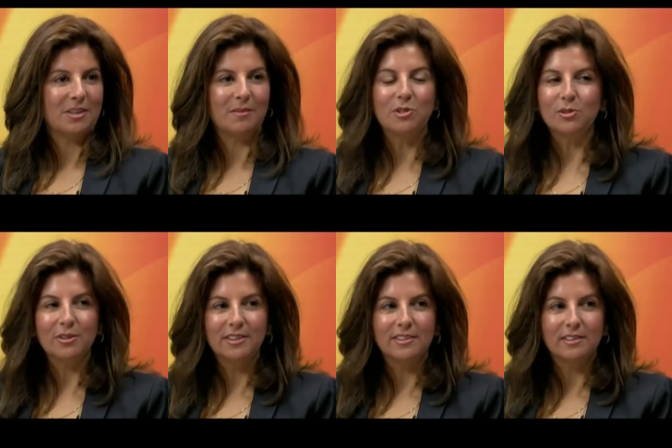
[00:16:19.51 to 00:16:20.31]
But I'm
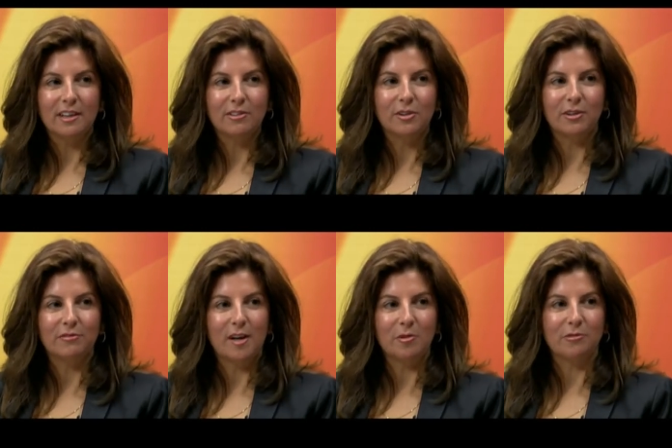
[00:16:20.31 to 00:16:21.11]
sure this has given you a
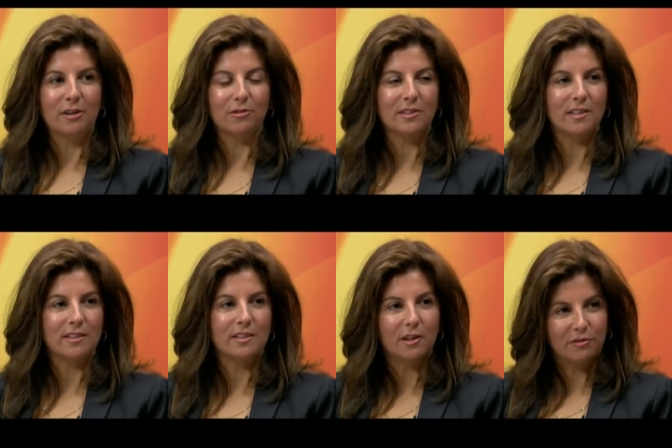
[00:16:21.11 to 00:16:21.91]
frame of reference
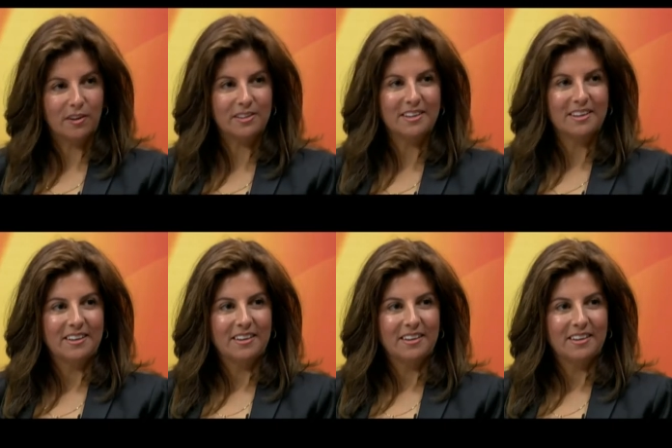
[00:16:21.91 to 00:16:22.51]
that's different